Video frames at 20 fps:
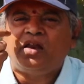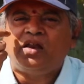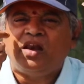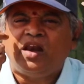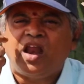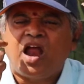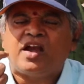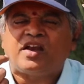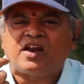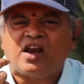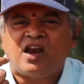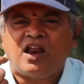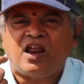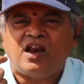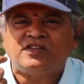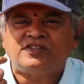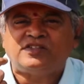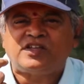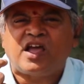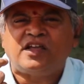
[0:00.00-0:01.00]
lateral
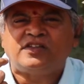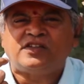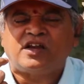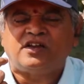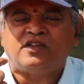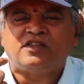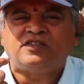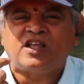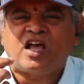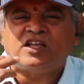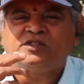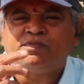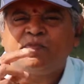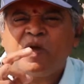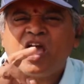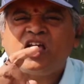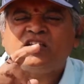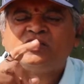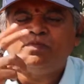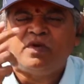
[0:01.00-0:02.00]
incisor, the
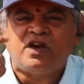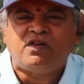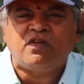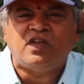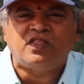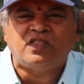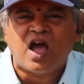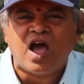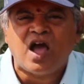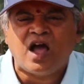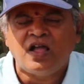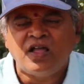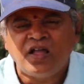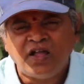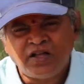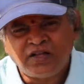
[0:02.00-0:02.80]
space between the